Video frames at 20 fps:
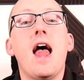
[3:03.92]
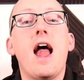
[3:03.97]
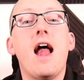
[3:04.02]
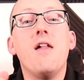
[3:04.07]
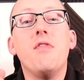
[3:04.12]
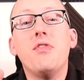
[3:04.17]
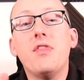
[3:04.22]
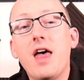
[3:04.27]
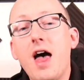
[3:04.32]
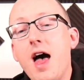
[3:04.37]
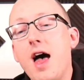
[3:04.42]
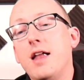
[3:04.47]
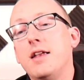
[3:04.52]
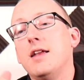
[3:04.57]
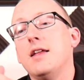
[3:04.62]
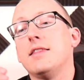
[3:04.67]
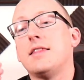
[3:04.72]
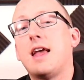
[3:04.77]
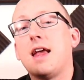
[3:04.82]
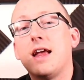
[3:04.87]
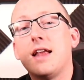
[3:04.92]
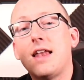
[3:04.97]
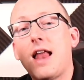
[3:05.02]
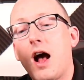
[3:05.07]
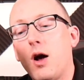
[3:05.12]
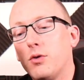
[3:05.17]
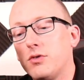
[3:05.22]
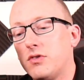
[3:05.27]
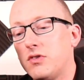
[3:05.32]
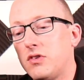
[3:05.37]
And then they
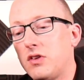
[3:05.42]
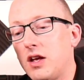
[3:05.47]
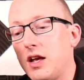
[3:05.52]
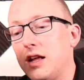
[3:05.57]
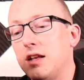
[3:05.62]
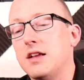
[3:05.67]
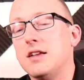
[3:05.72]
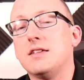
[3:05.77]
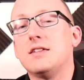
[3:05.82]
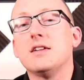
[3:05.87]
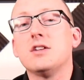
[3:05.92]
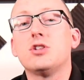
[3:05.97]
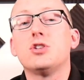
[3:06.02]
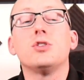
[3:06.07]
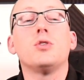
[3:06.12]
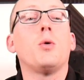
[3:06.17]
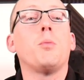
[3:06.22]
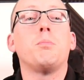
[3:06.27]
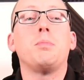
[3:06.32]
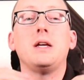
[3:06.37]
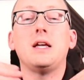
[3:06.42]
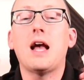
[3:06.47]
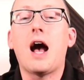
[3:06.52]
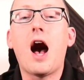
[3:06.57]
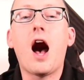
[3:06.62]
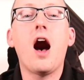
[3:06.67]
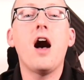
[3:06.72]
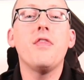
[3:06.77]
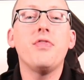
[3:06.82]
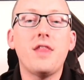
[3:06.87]
announced an additional,
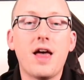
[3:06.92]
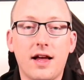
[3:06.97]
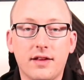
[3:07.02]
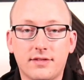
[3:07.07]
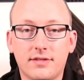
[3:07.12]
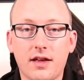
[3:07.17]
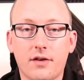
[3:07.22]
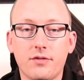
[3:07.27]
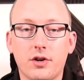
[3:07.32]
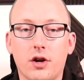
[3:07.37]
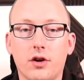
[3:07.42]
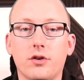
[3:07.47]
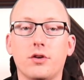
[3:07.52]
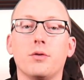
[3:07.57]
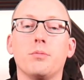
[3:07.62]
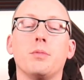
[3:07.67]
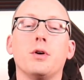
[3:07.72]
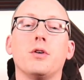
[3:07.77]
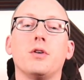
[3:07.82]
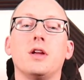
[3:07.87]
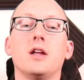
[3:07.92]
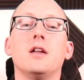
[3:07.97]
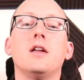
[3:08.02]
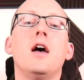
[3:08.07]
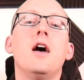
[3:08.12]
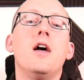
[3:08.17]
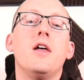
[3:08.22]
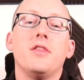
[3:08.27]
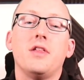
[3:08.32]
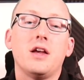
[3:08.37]
beyond that 700 million,
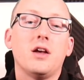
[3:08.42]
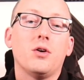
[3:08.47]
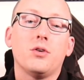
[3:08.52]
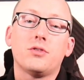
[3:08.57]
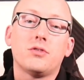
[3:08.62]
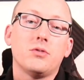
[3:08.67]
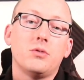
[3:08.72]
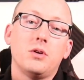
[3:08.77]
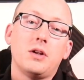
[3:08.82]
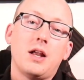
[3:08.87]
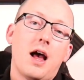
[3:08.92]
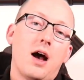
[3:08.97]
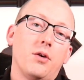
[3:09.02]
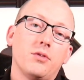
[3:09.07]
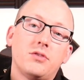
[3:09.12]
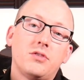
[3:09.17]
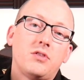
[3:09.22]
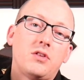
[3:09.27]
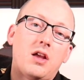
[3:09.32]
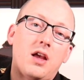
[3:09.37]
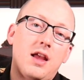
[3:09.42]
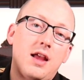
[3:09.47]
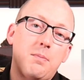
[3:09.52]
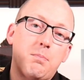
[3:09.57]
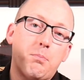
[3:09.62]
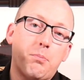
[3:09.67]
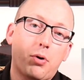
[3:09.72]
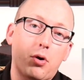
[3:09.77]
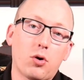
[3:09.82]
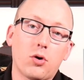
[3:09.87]
they also announced a
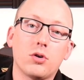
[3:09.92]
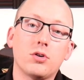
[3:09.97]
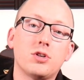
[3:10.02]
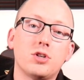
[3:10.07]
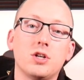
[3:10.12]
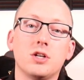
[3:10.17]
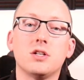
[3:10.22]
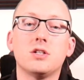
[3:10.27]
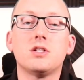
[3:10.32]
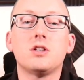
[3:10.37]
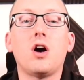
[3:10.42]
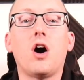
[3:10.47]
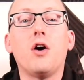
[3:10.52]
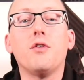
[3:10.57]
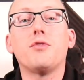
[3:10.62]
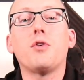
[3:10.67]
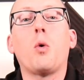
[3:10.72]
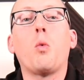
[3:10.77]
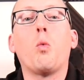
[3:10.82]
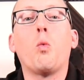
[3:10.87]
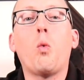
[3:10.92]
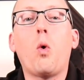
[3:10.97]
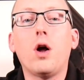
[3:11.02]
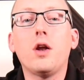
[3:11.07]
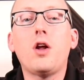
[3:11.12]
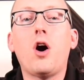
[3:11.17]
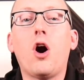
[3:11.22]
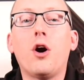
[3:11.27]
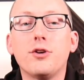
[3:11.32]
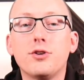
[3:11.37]
purchase of
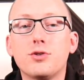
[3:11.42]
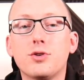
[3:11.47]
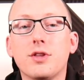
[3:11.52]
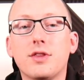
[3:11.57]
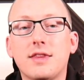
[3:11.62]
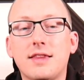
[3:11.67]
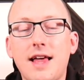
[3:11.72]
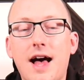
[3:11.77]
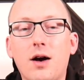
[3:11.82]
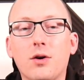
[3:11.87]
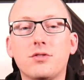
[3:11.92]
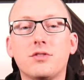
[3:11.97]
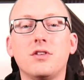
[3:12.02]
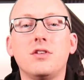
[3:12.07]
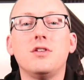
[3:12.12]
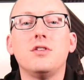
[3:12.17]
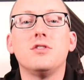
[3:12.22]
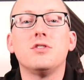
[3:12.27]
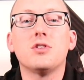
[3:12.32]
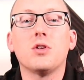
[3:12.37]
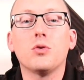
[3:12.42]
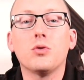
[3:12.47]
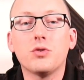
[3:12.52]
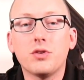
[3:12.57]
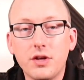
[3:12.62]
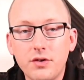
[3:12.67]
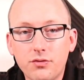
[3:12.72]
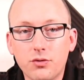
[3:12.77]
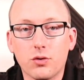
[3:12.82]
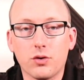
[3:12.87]
100,000
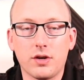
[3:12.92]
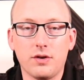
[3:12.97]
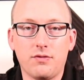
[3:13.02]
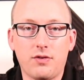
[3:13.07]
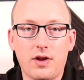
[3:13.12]
delivery